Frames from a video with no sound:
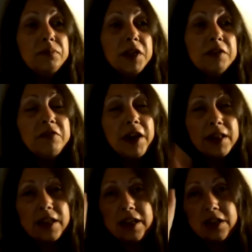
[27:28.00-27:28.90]
then
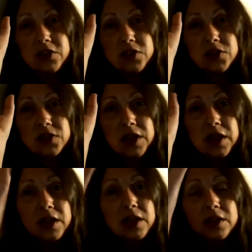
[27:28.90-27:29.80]
finally he just
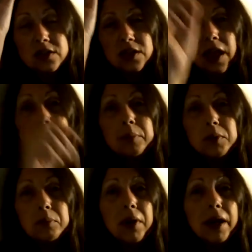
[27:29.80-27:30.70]

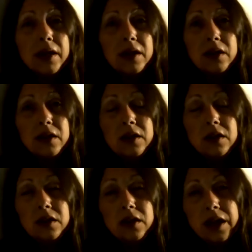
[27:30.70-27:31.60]
slammed my
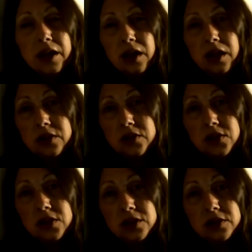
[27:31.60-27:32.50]
neck
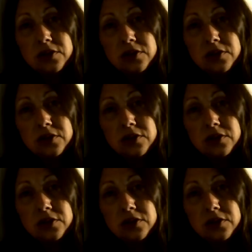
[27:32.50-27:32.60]
against